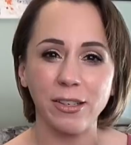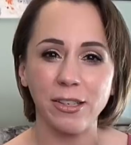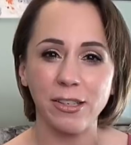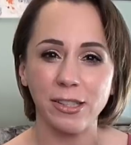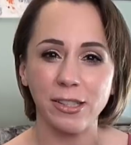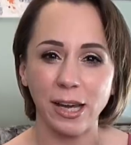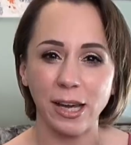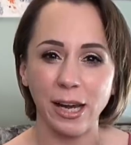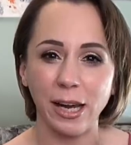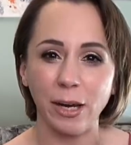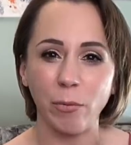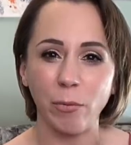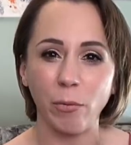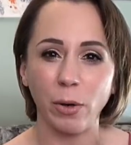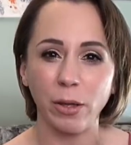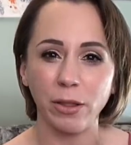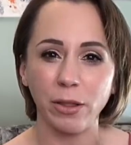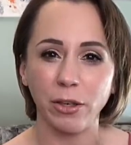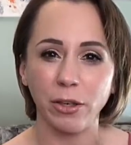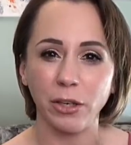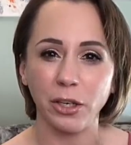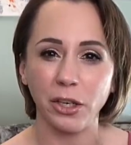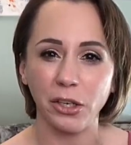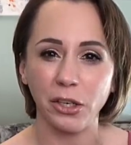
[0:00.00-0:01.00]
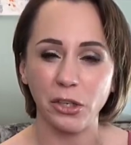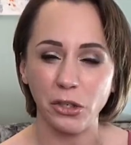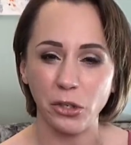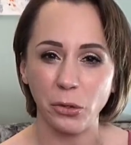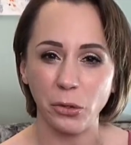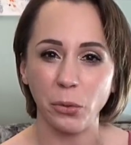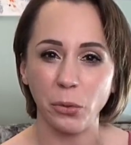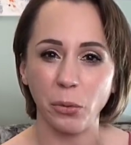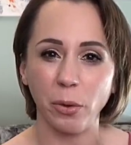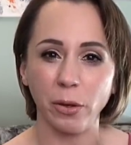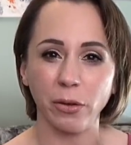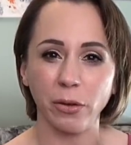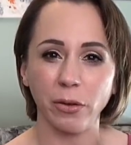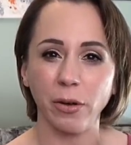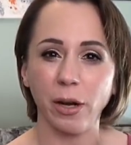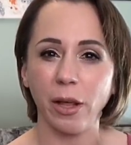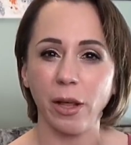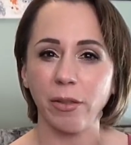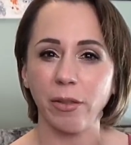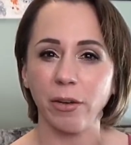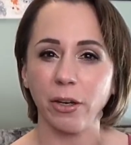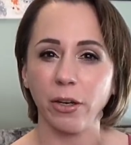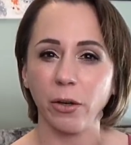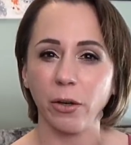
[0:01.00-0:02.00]
to decide what they're going to do, whether or
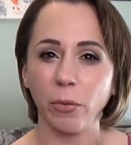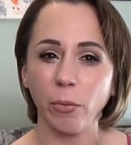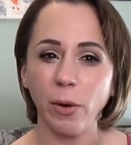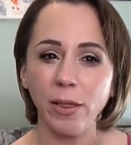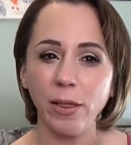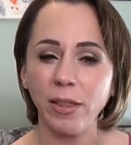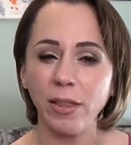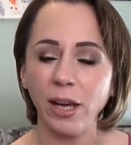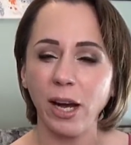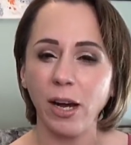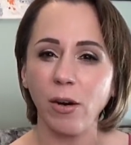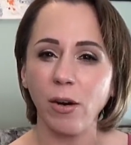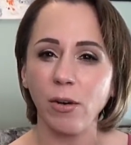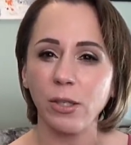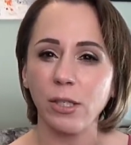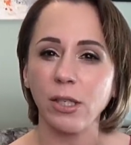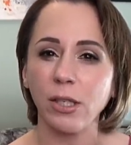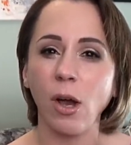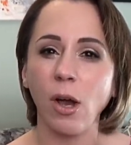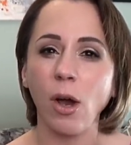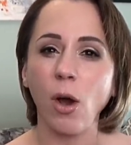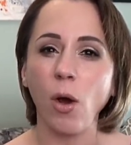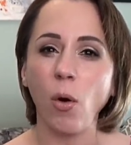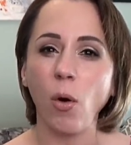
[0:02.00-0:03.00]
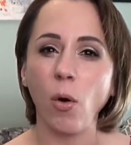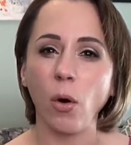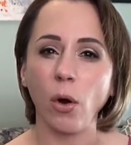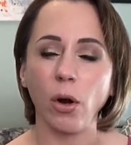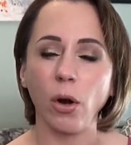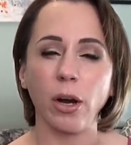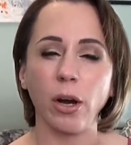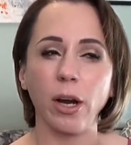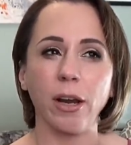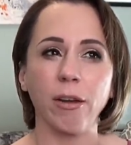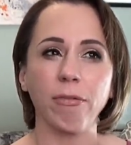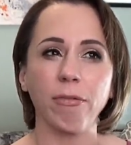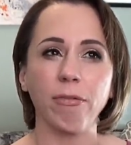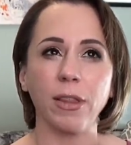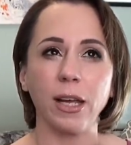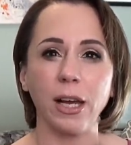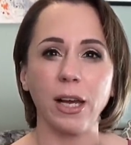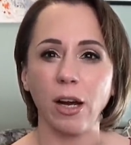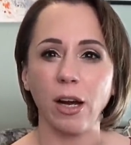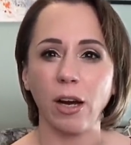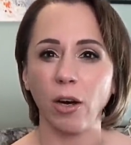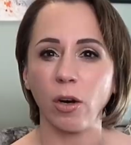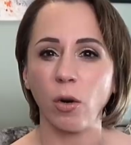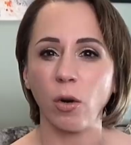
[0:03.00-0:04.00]
not they're going to rent the house or if
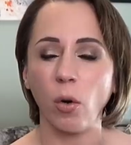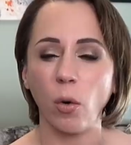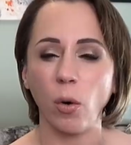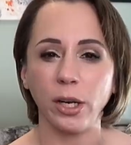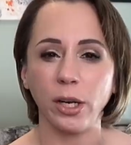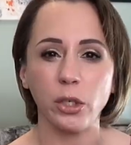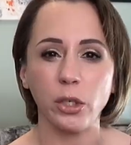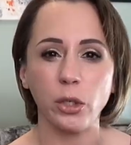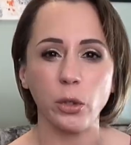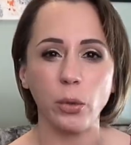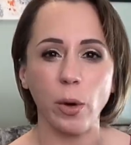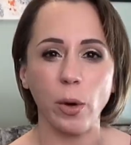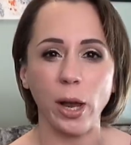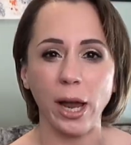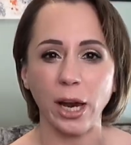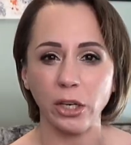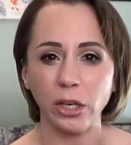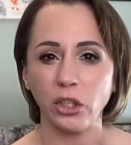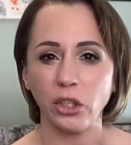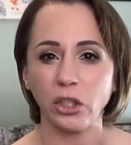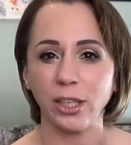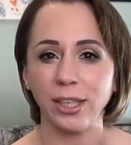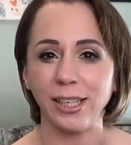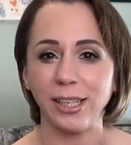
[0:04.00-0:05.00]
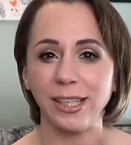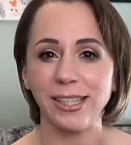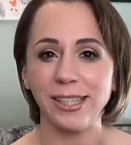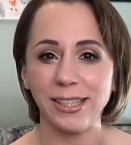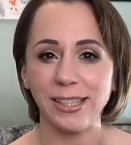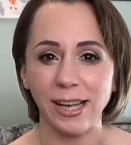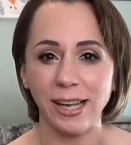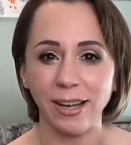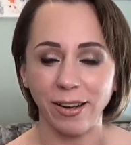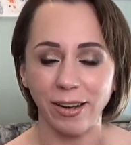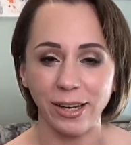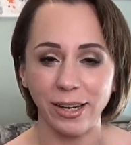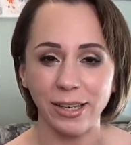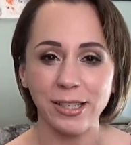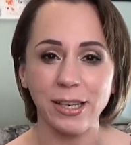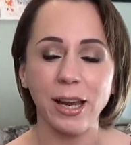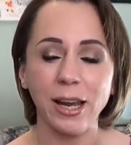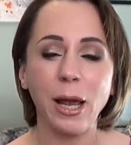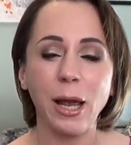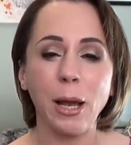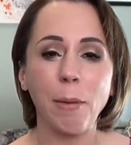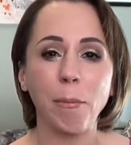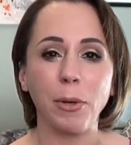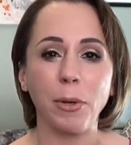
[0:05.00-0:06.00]
they are going to actually sell it.
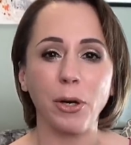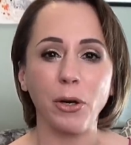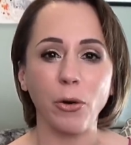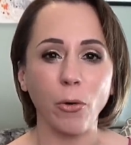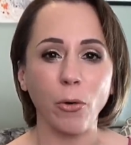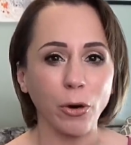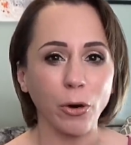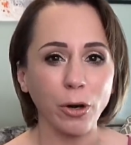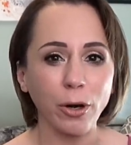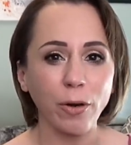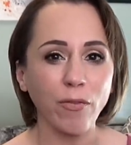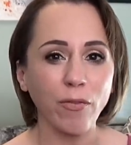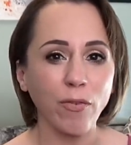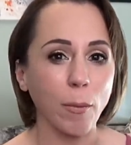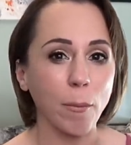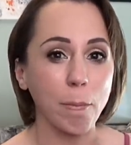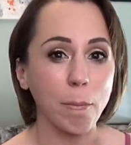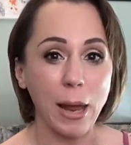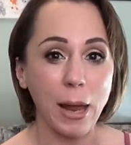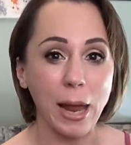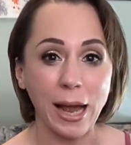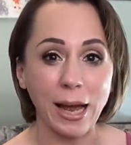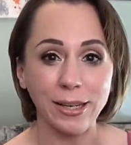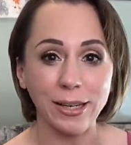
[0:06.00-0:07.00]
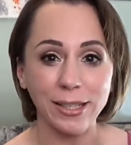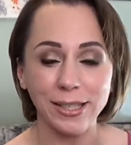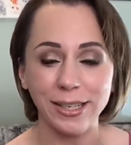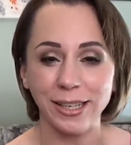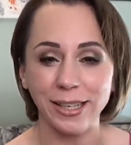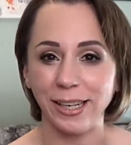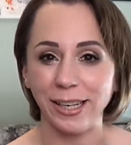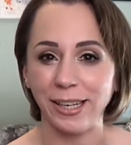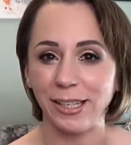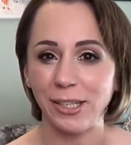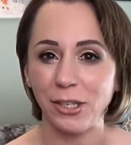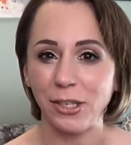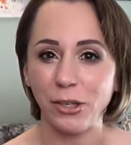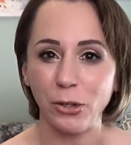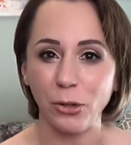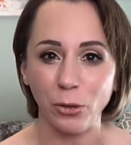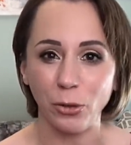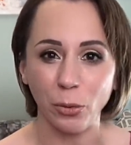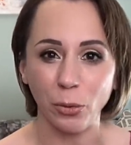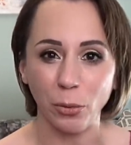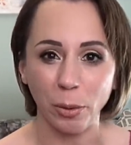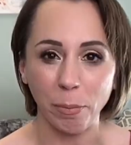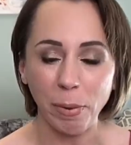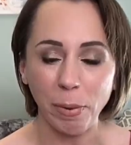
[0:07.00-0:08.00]
But in order for Matt to get in to
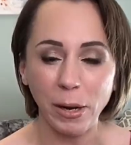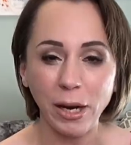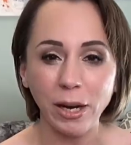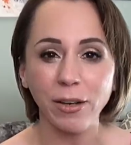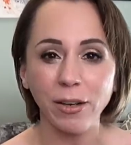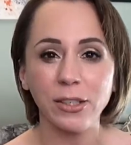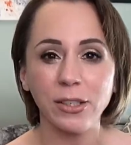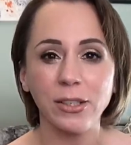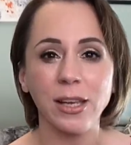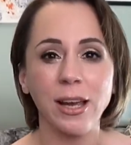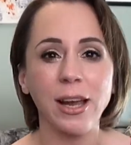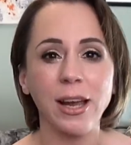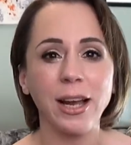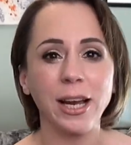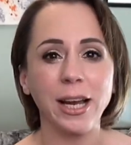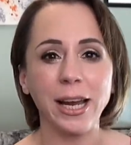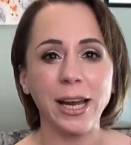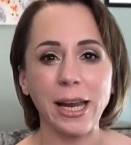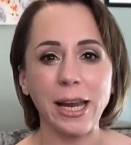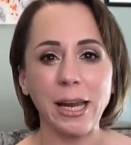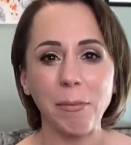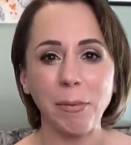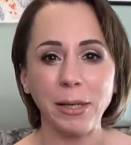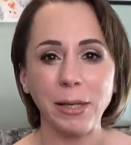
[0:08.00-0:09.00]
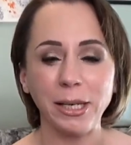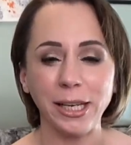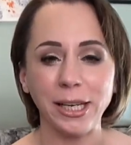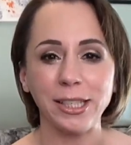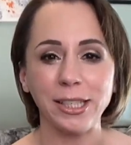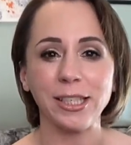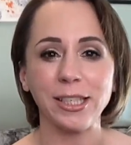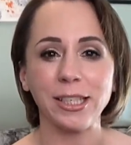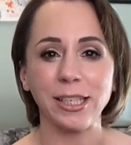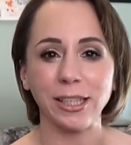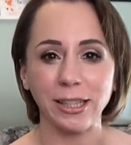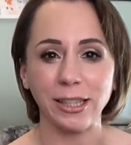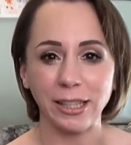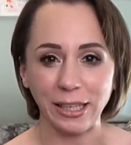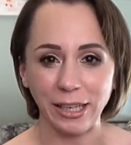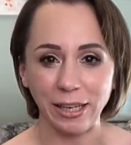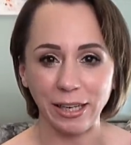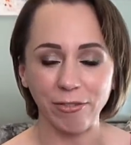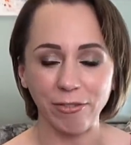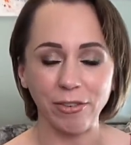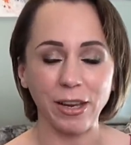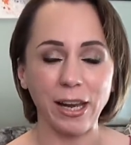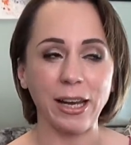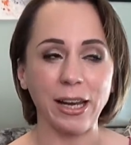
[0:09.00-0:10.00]
do the repairs, Amy needs to
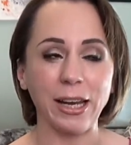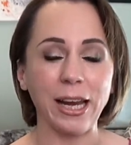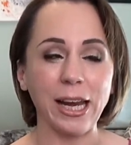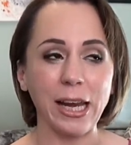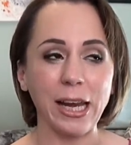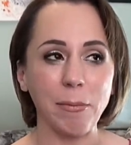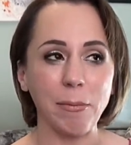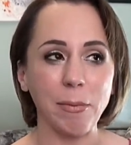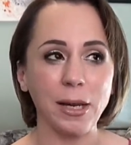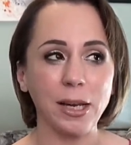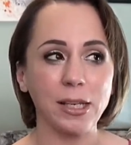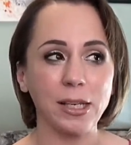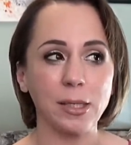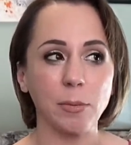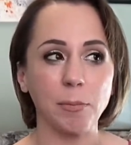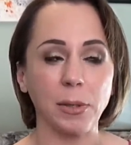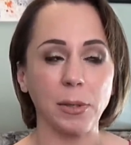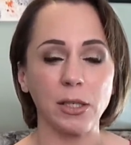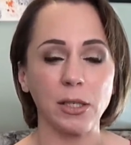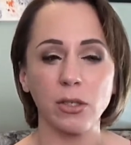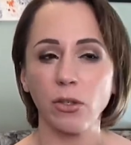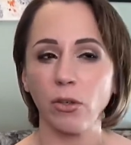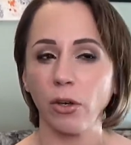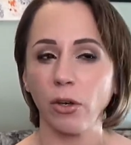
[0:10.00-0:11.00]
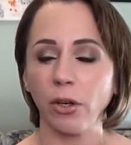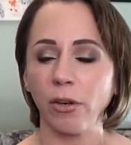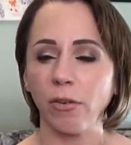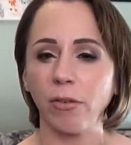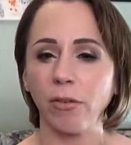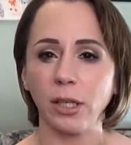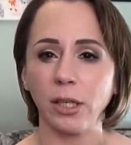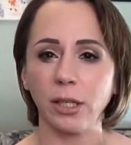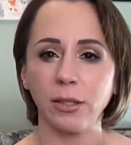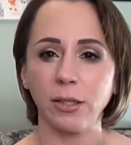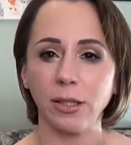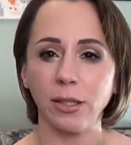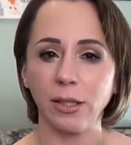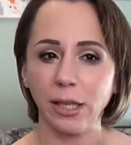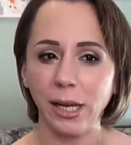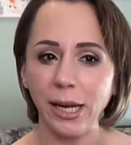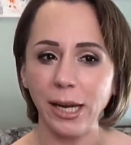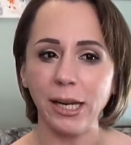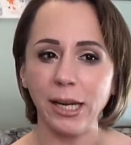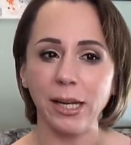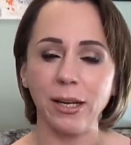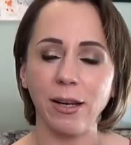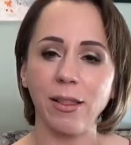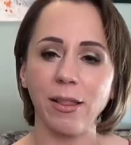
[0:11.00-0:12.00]
leave, and Amy has been sort of
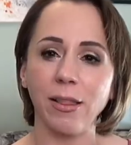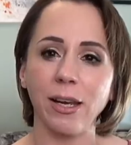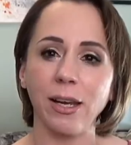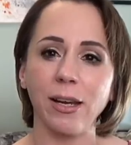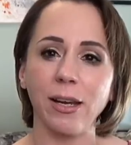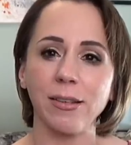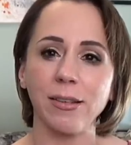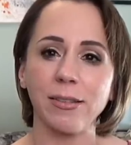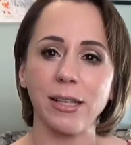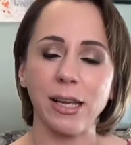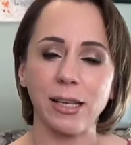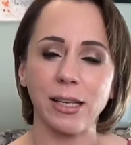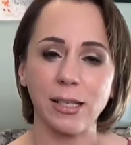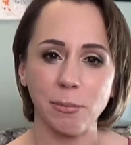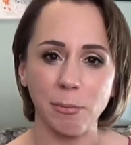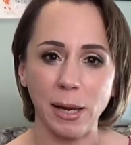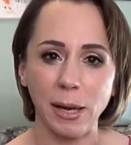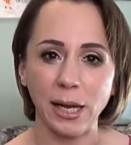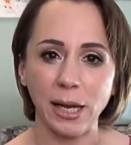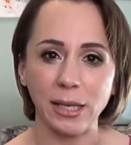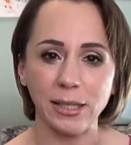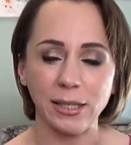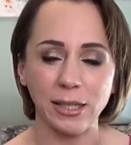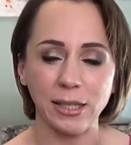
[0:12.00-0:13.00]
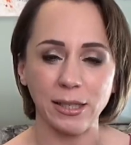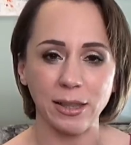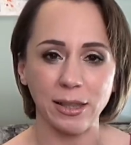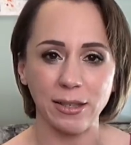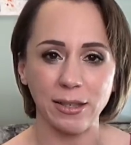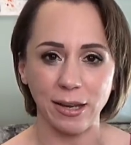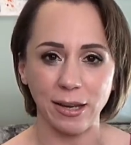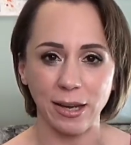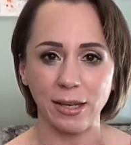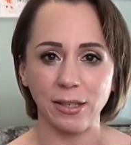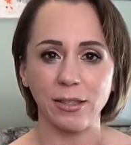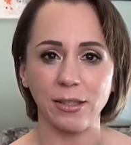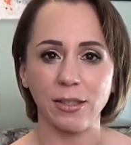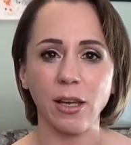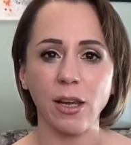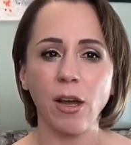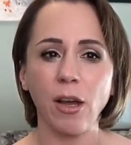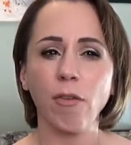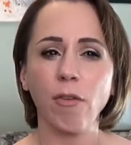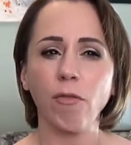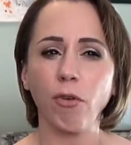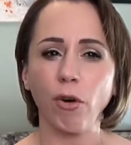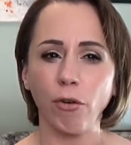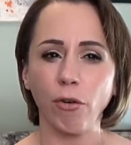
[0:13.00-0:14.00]
delaying things, as Matt says,
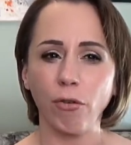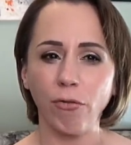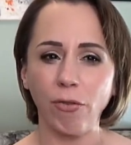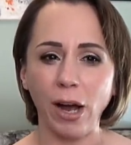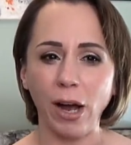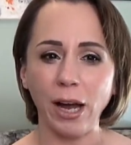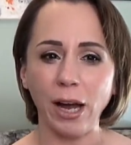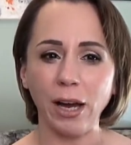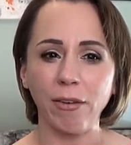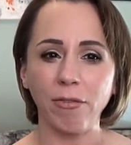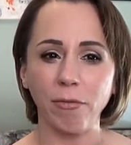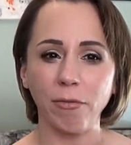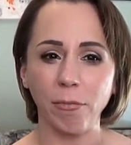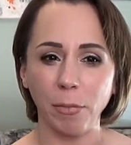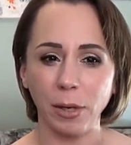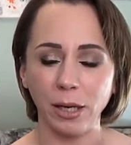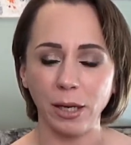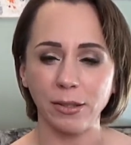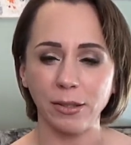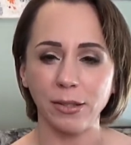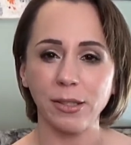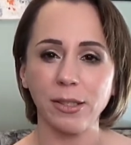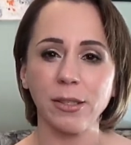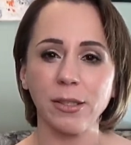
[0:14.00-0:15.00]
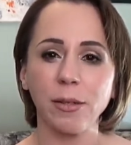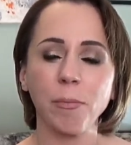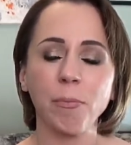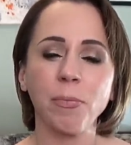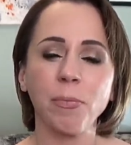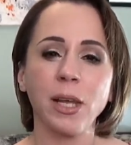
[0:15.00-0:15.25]
for 5 months.